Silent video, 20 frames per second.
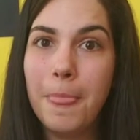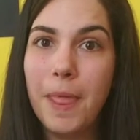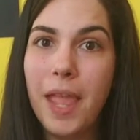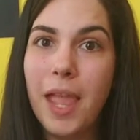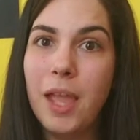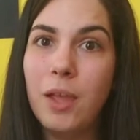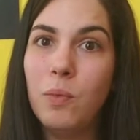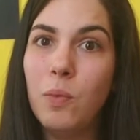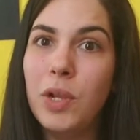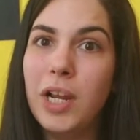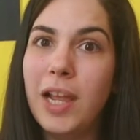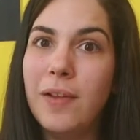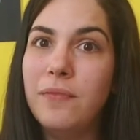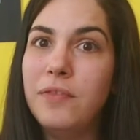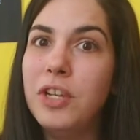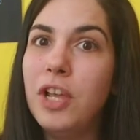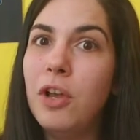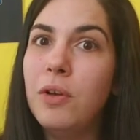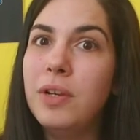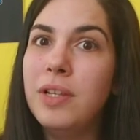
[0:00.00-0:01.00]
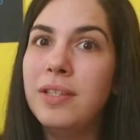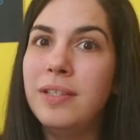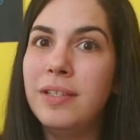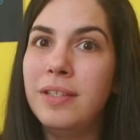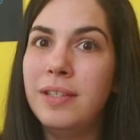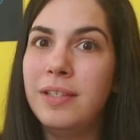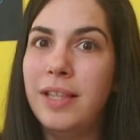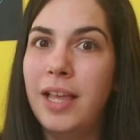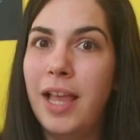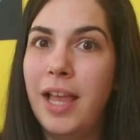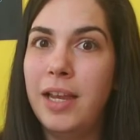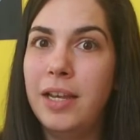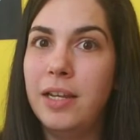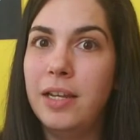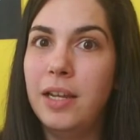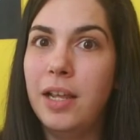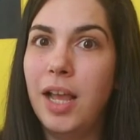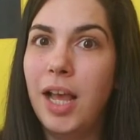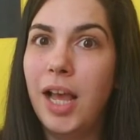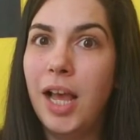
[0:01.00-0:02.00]
And what I've noticed is that
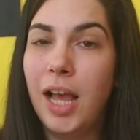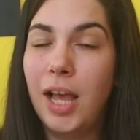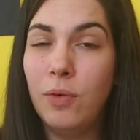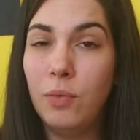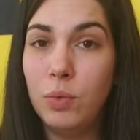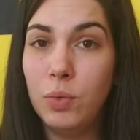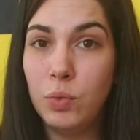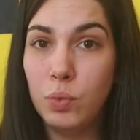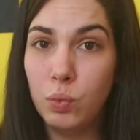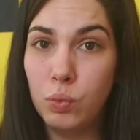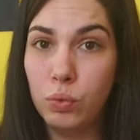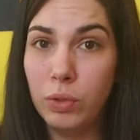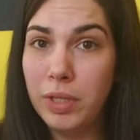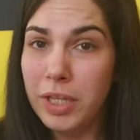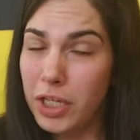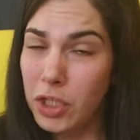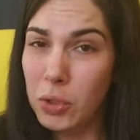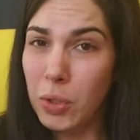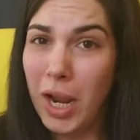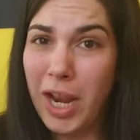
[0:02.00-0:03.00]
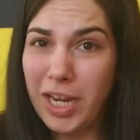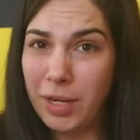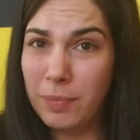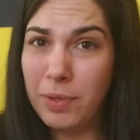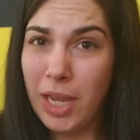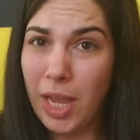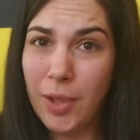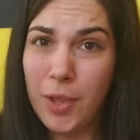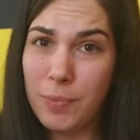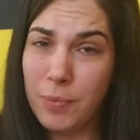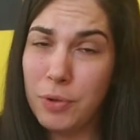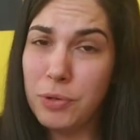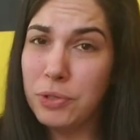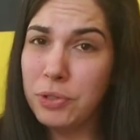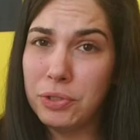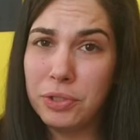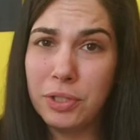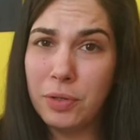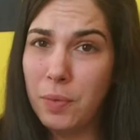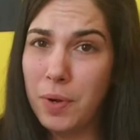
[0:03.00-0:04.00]
I was really trying to become
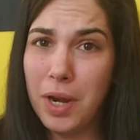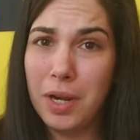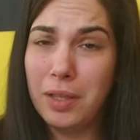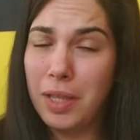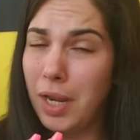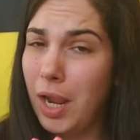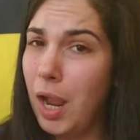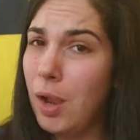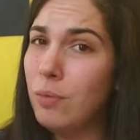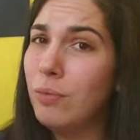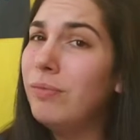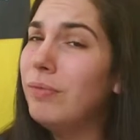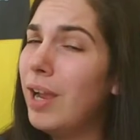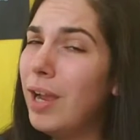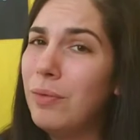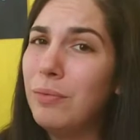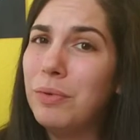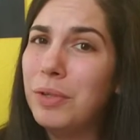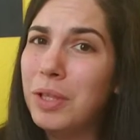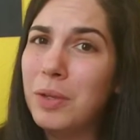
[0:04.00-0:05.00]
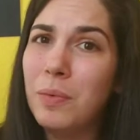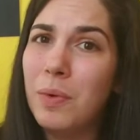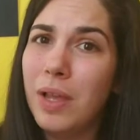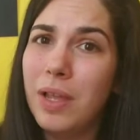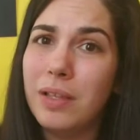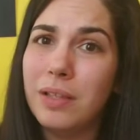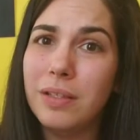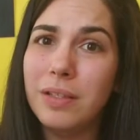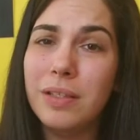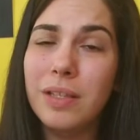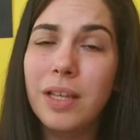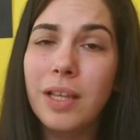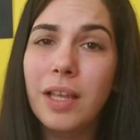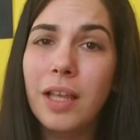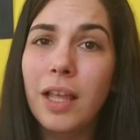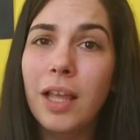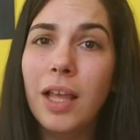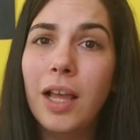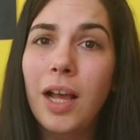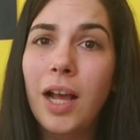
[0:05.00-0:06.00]
emotionally aware. Like I really was.
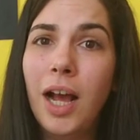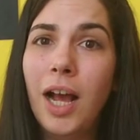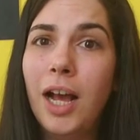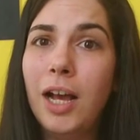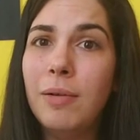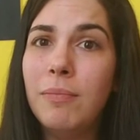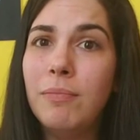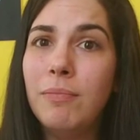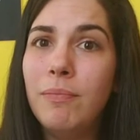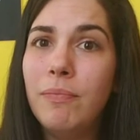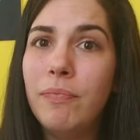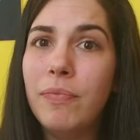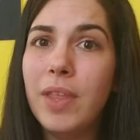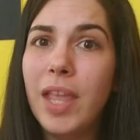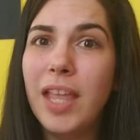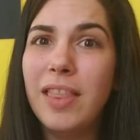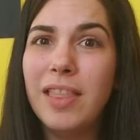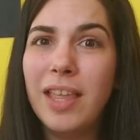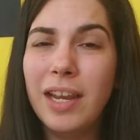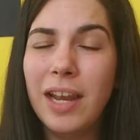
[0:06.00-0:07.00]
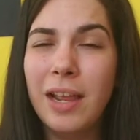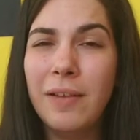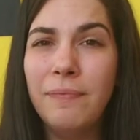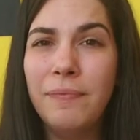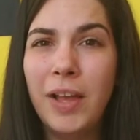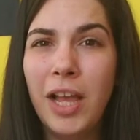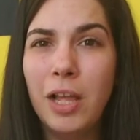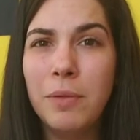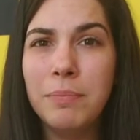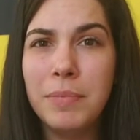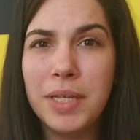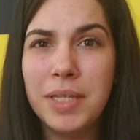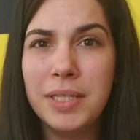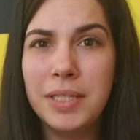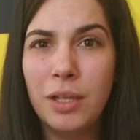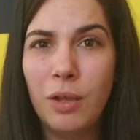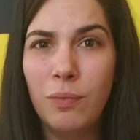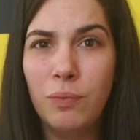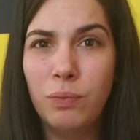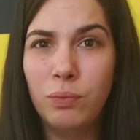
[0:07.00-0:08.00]
And then I found
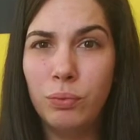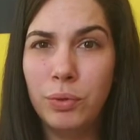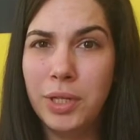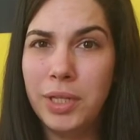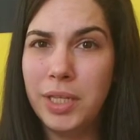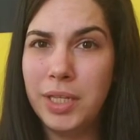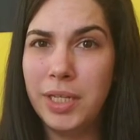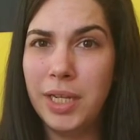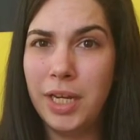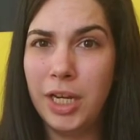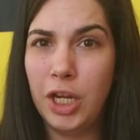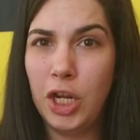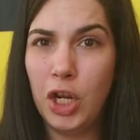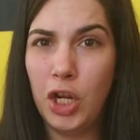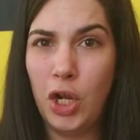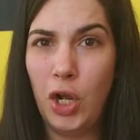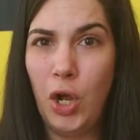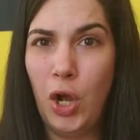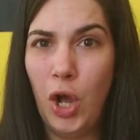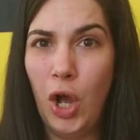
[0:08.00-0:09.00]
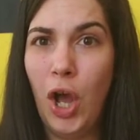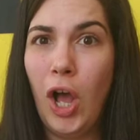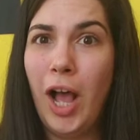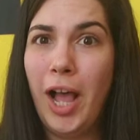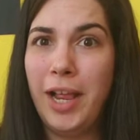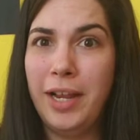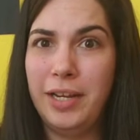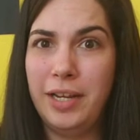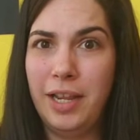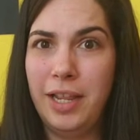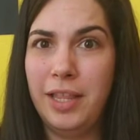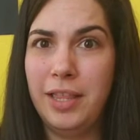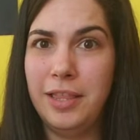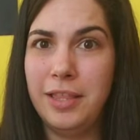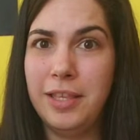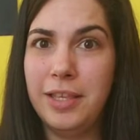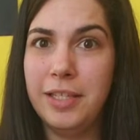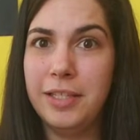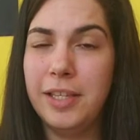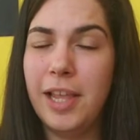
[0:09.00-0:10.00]
myself really getting caught in
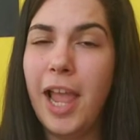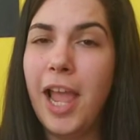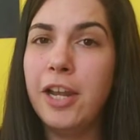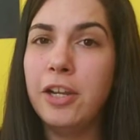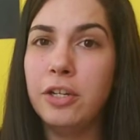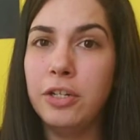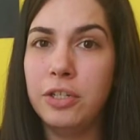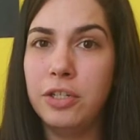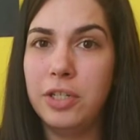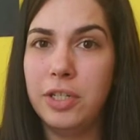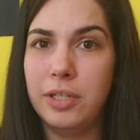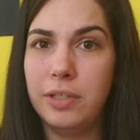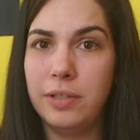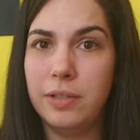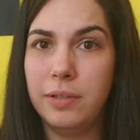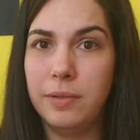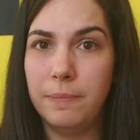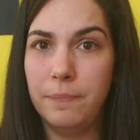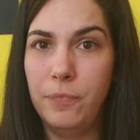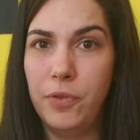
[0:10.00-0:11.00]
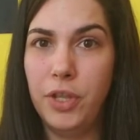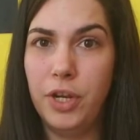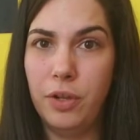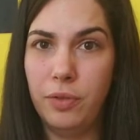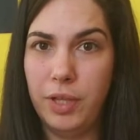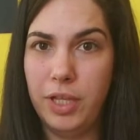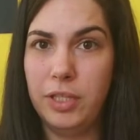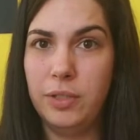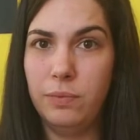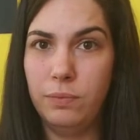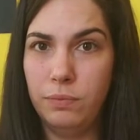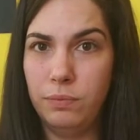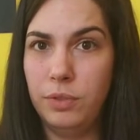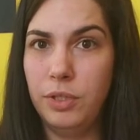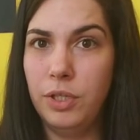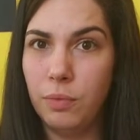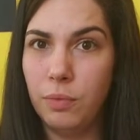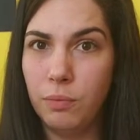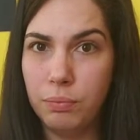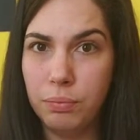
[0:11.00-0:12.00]
these energies. That's,
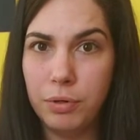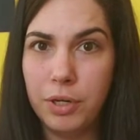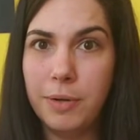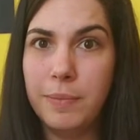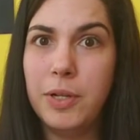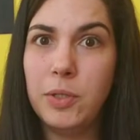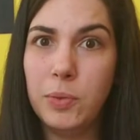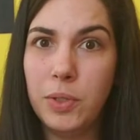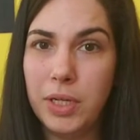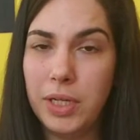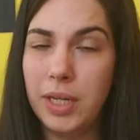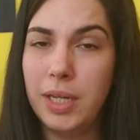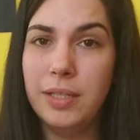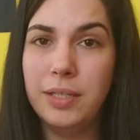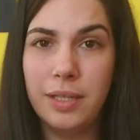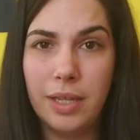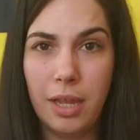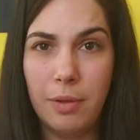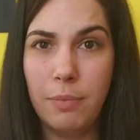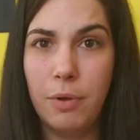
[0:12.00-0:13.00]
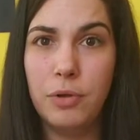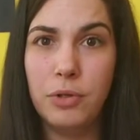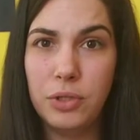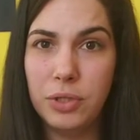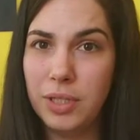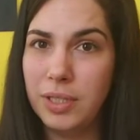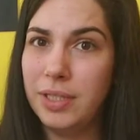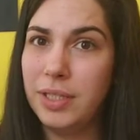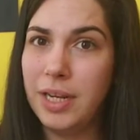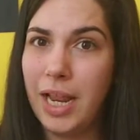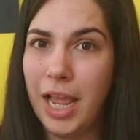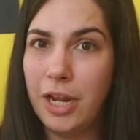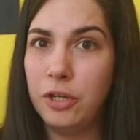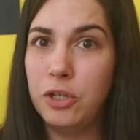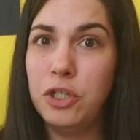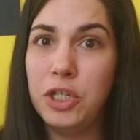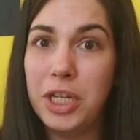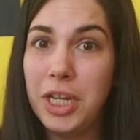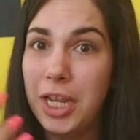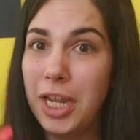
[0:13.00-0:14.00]
pretty much what it is. Emotion is an
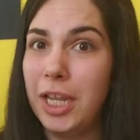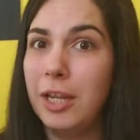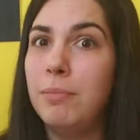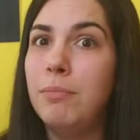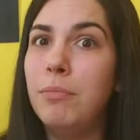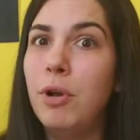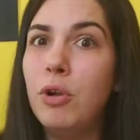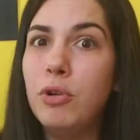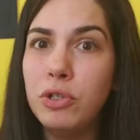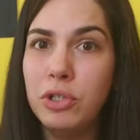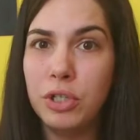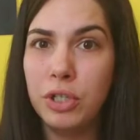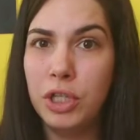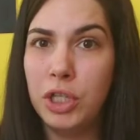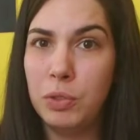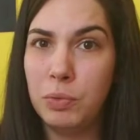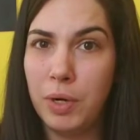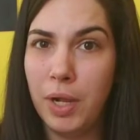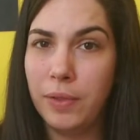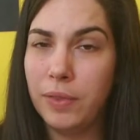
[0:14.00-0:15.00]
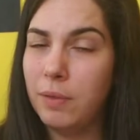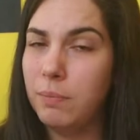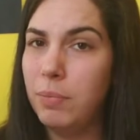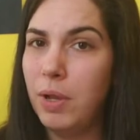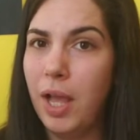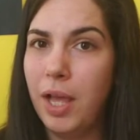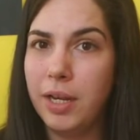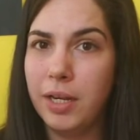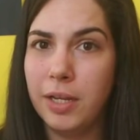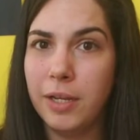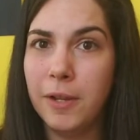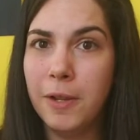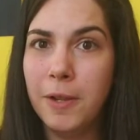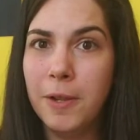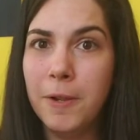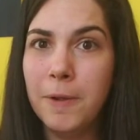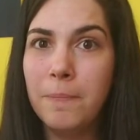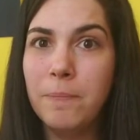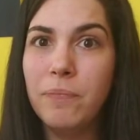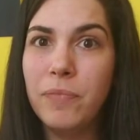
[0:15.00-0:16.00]
energy in motion throughout the body.
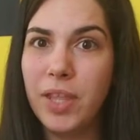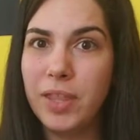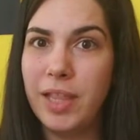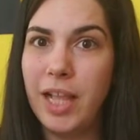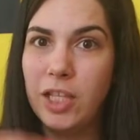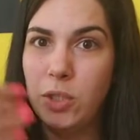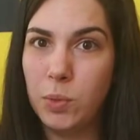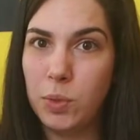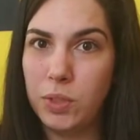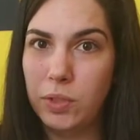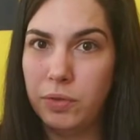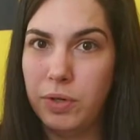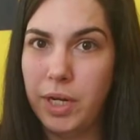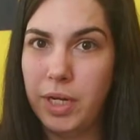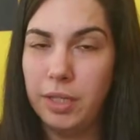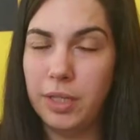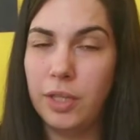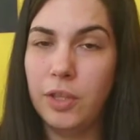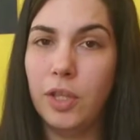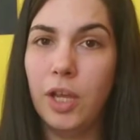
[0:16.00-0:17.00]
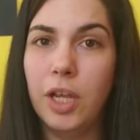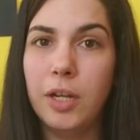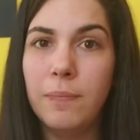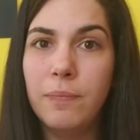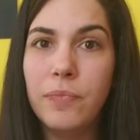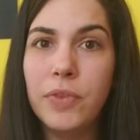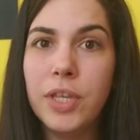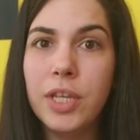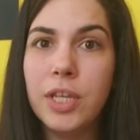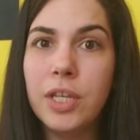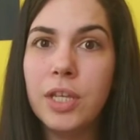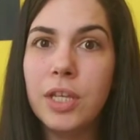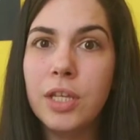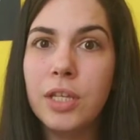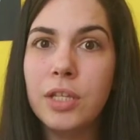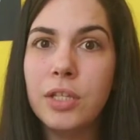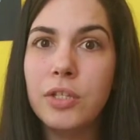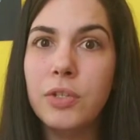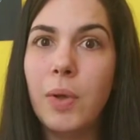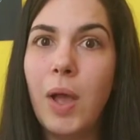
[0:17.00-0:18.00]
And that's what's creating the thought.
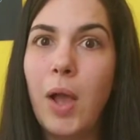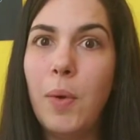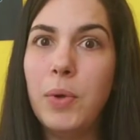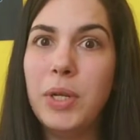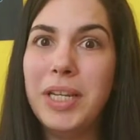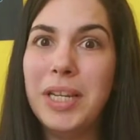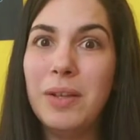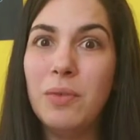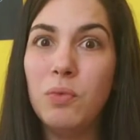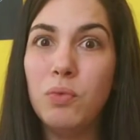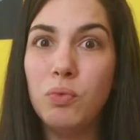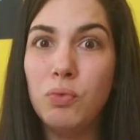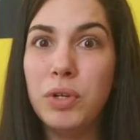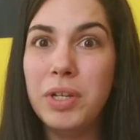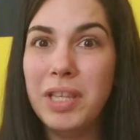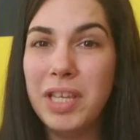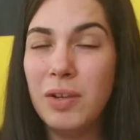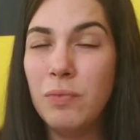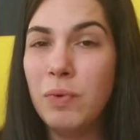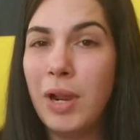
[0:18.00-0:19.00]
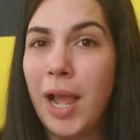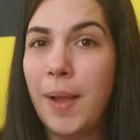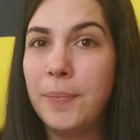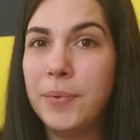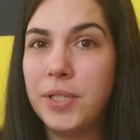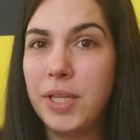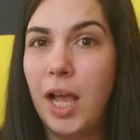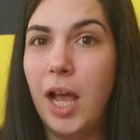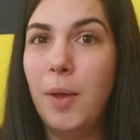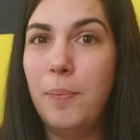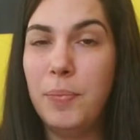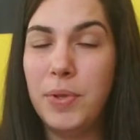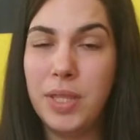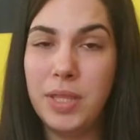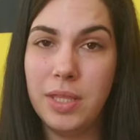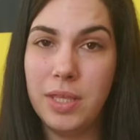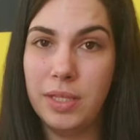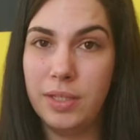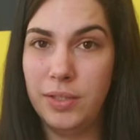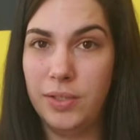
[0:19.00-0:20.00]
So I would get really wrapped up in
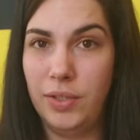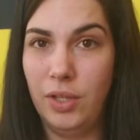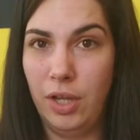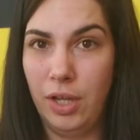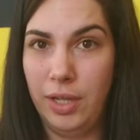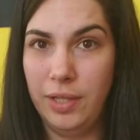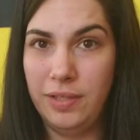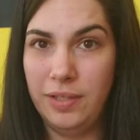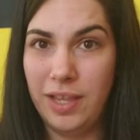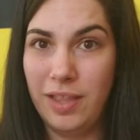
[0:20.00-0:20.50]
these thoughts.